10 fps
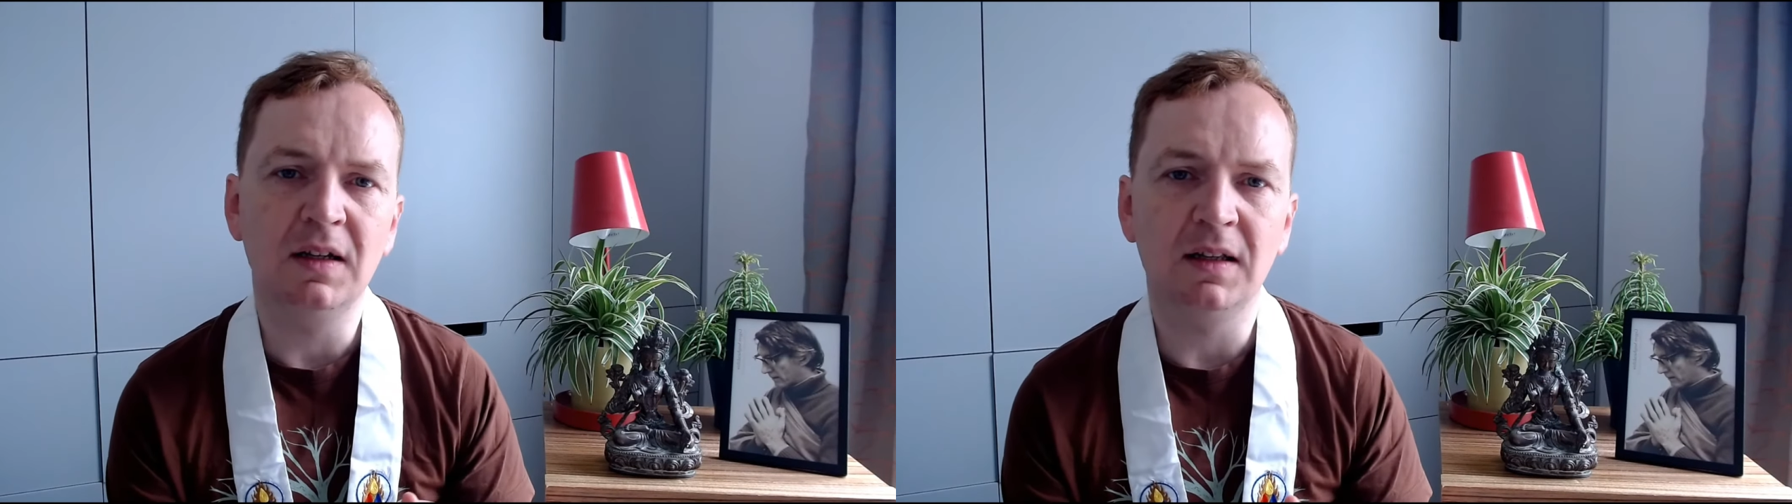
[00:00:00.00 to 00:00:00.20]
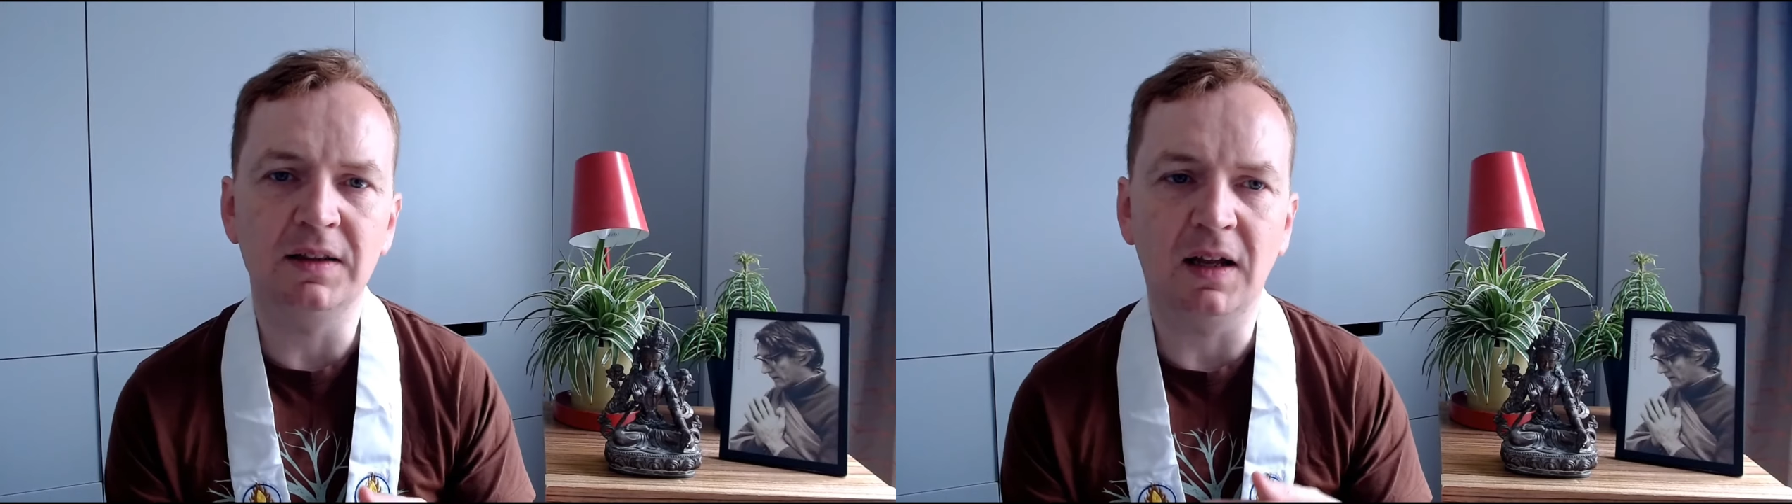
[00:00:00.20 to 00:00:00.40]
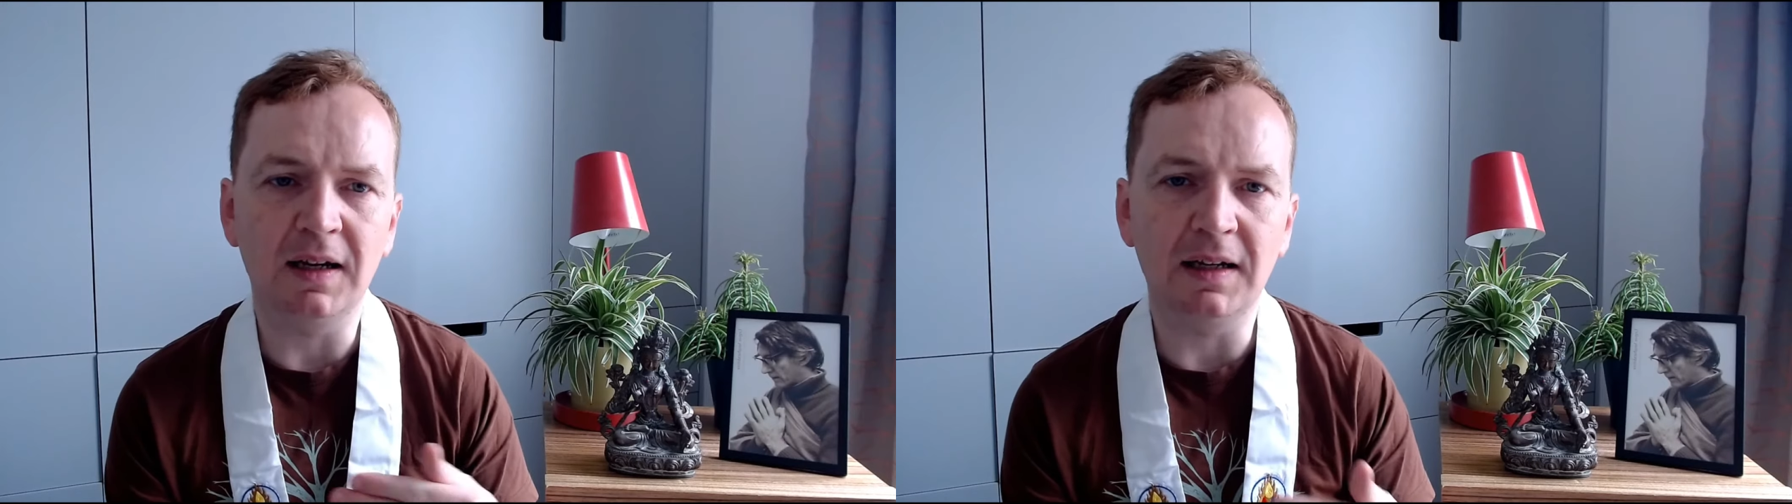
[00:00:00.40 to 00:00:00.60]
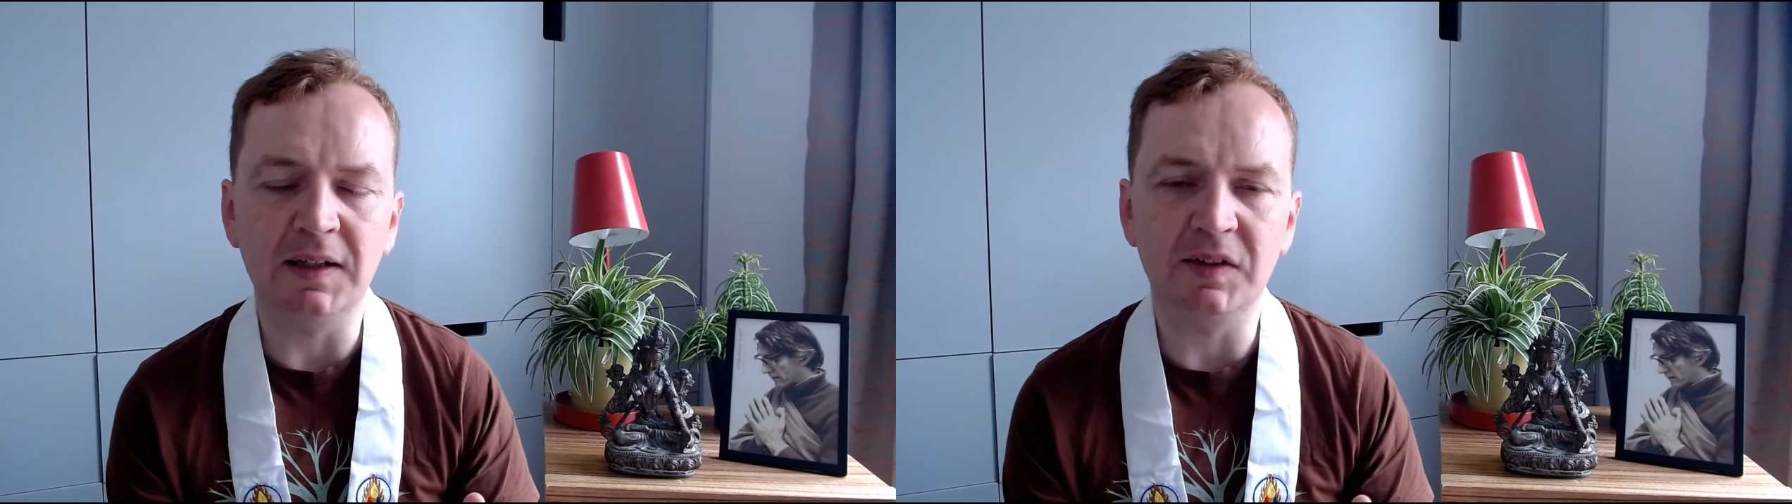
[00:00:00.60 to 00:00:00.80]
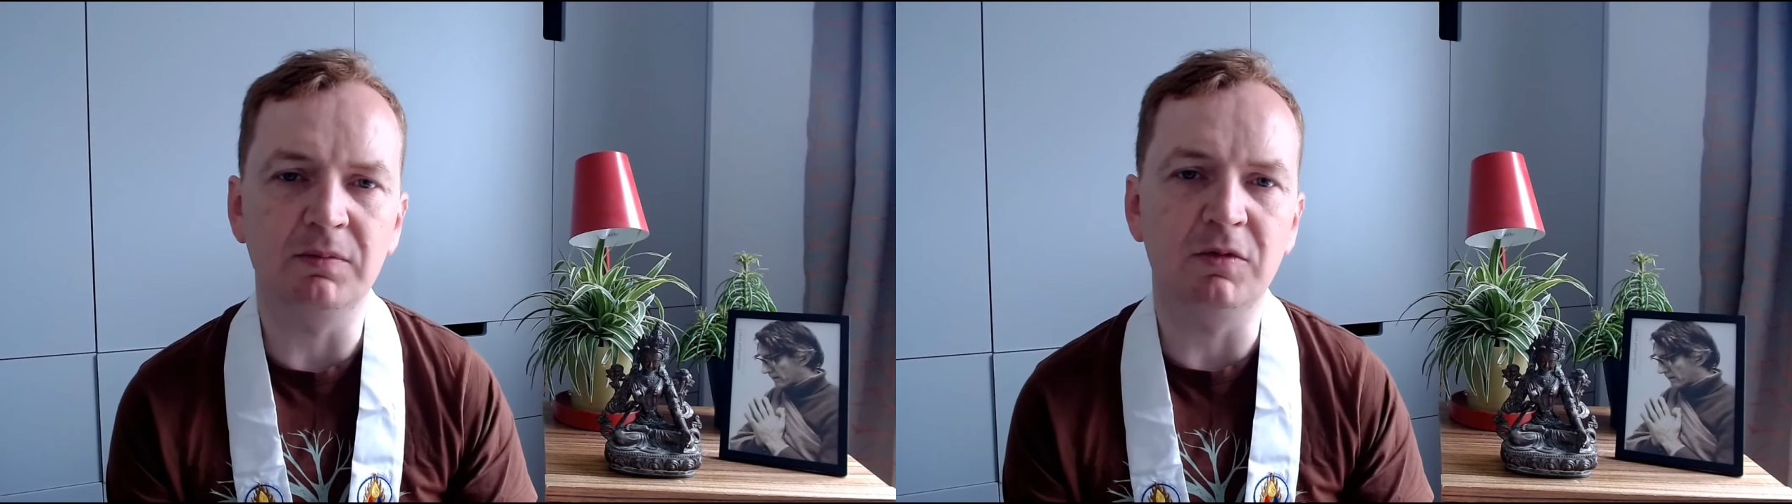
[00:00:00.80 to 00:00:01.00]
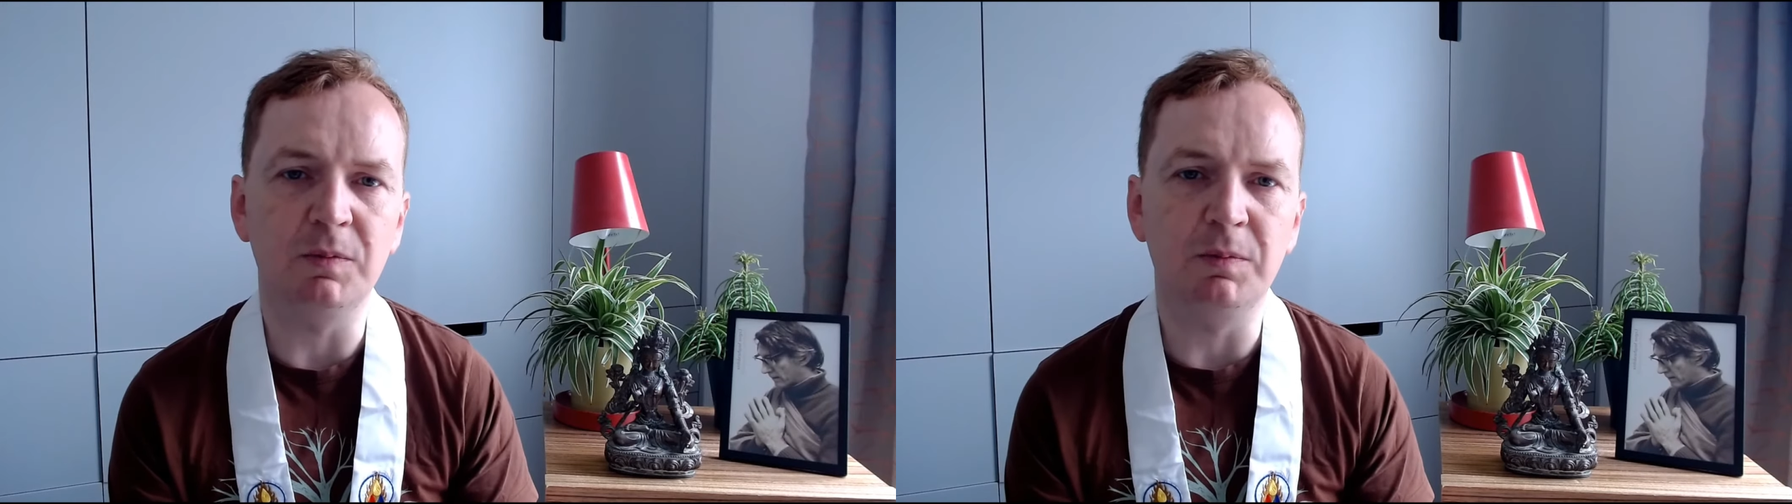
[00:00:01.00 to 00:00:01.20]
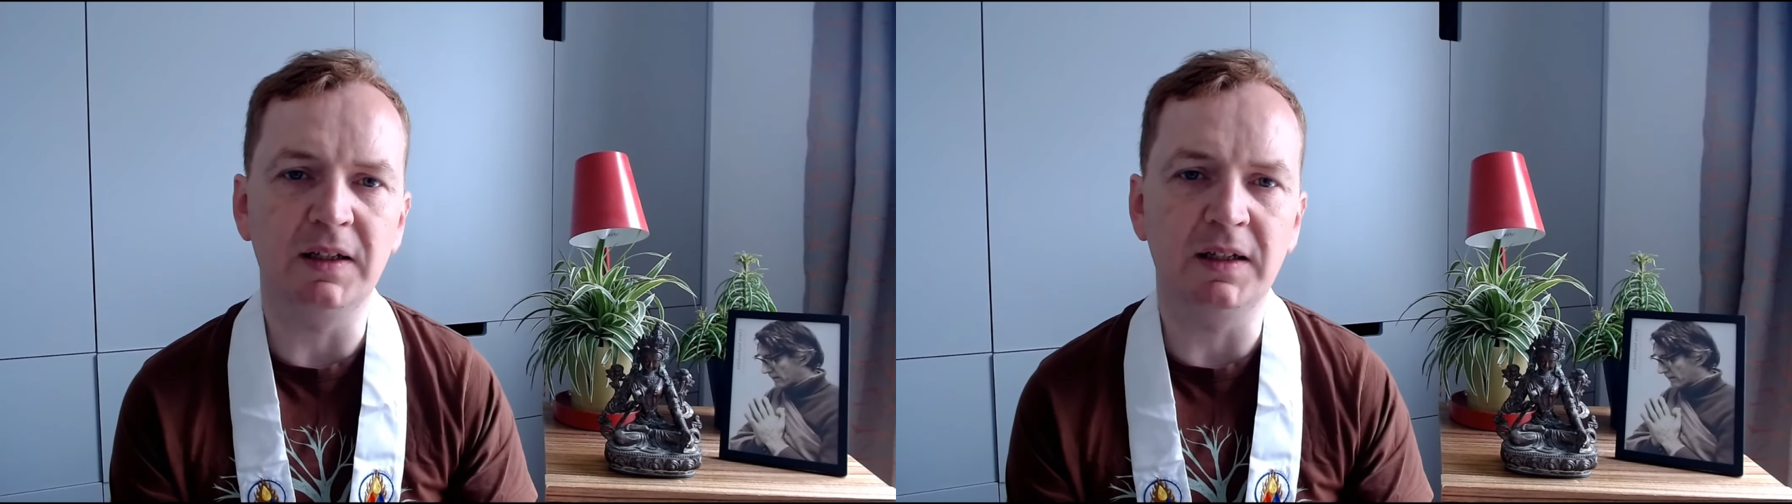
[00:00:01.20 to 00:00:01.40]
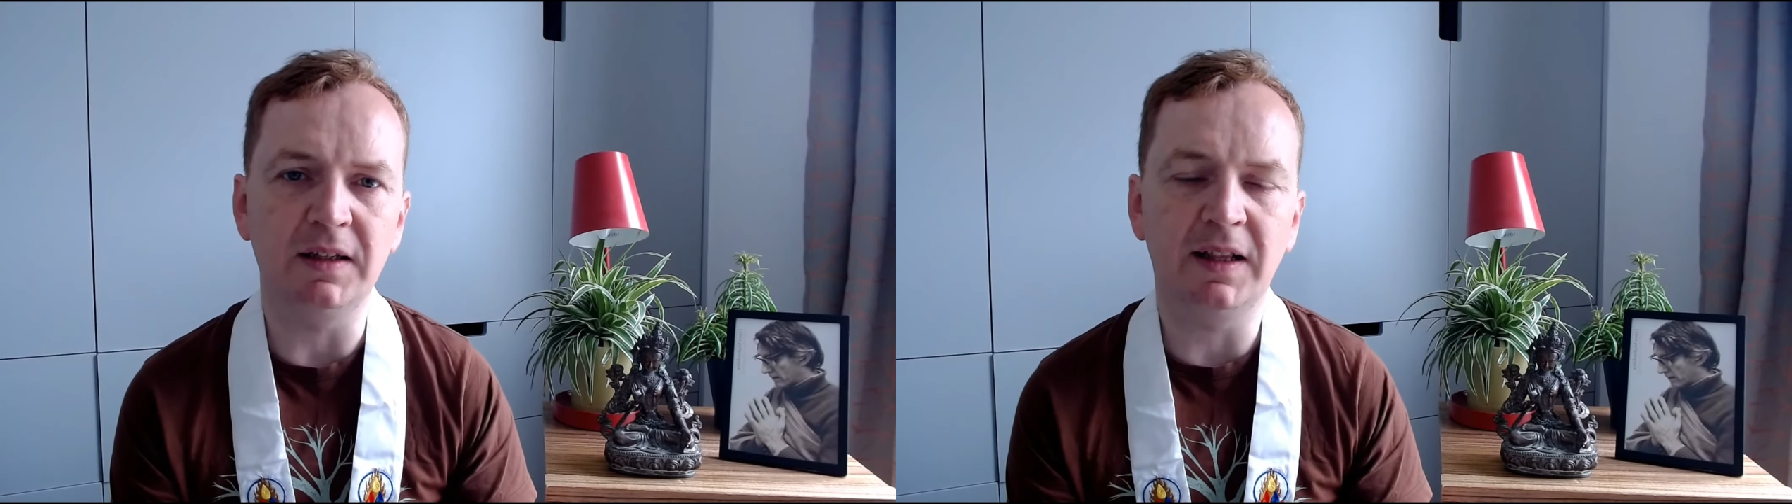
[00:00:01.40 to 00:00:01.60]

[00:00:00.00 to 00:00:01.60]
nihilism would be